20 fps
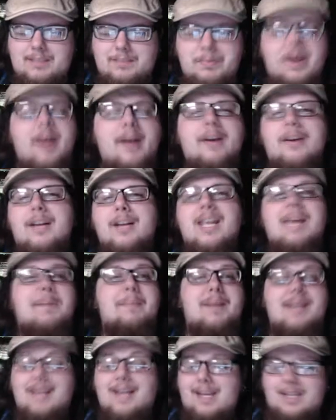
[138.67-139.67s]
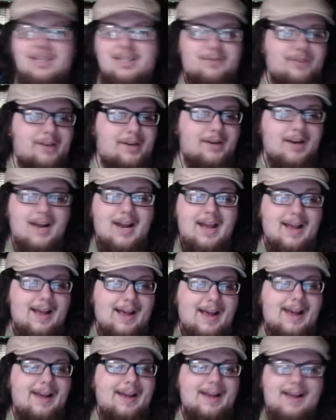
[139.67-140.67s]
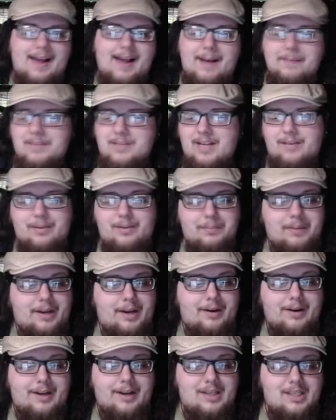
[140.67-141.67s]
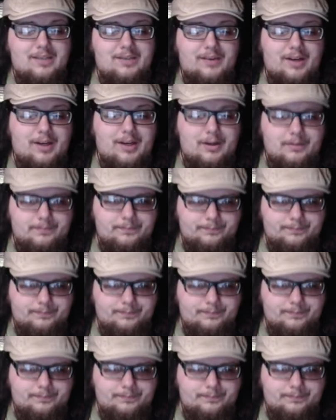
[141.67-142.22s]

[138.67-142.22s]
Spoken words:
going to get me to get this figure. I'm definitely planning on getting this figure.